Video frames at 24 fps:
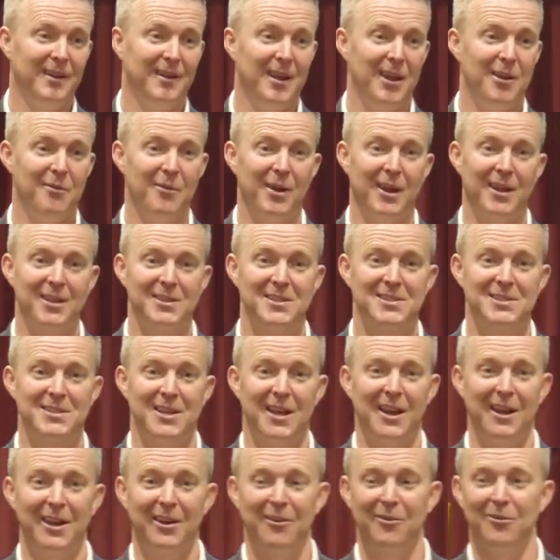Now you reckon
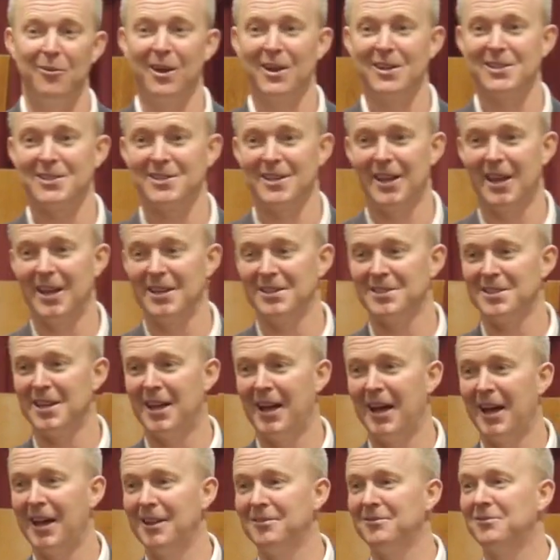selling real estate's
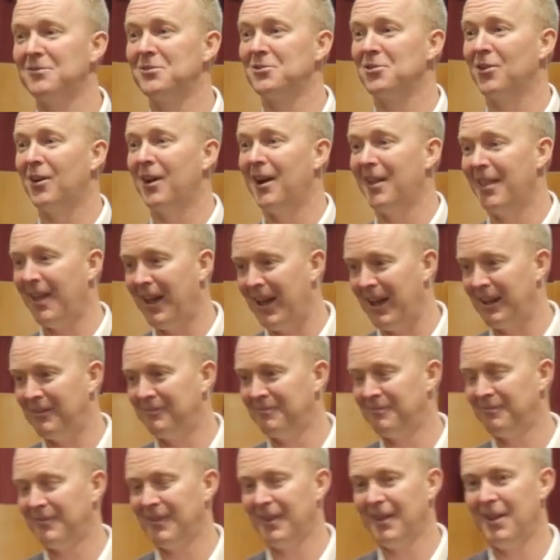hard, try
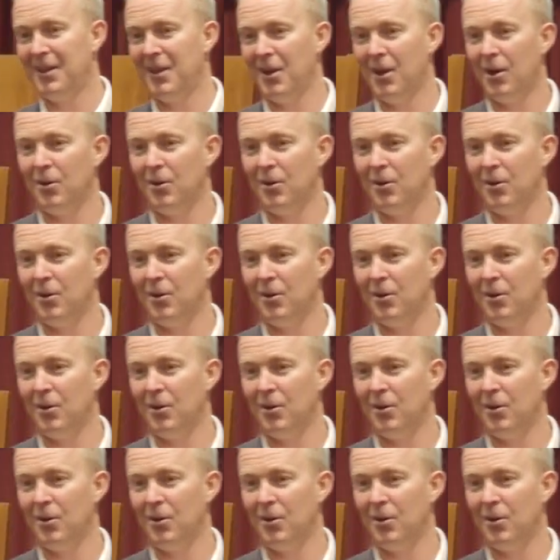that.